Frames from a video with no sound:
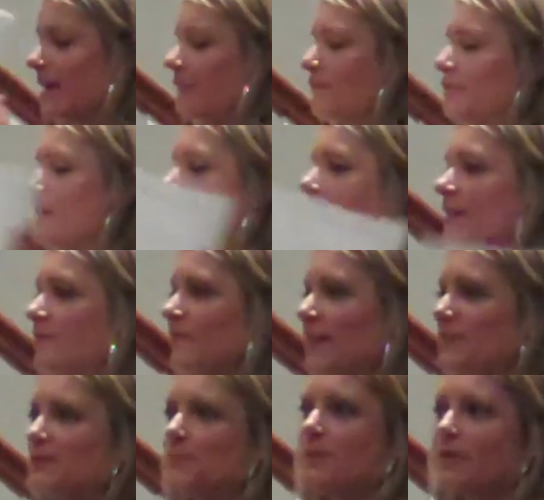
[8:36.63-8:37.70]
If you're not on
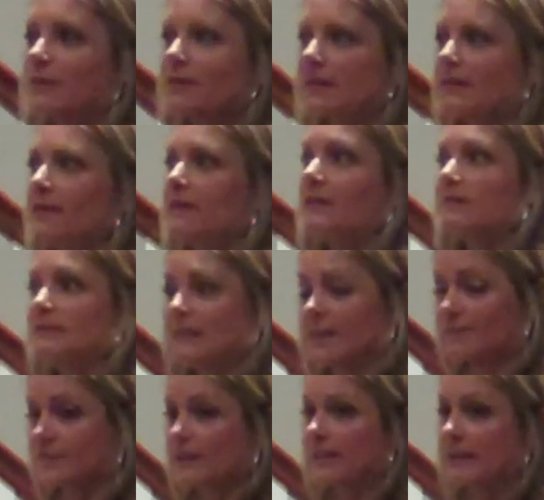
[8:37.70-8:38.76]
Facebook,
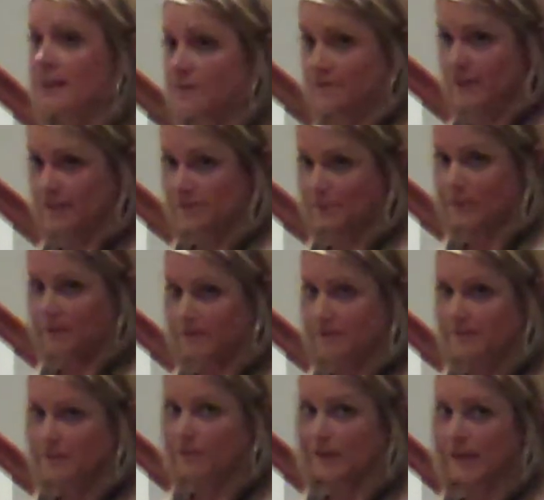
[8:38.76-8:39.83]
definitely get on Facebook,
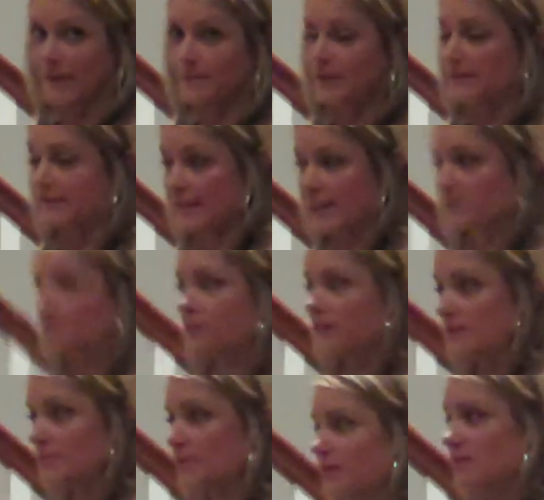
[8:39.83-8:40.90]
okay? Because that's where
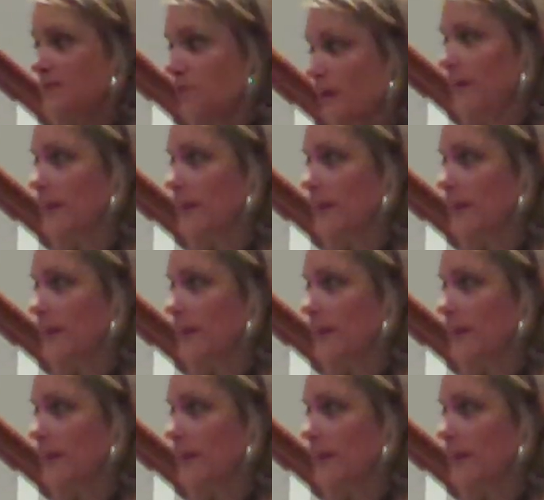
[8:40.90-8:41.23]
this business